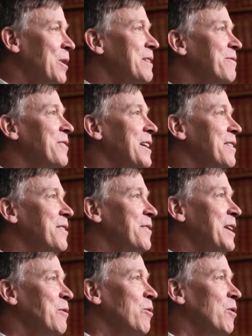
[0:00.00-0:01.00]
great faith
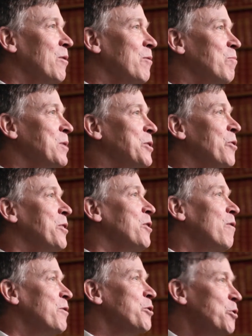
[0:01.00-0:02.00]
that they will be turning
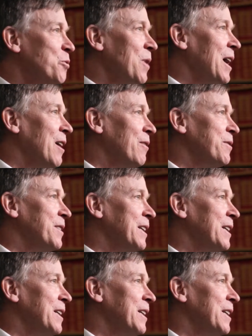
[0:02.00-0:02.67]
over new ground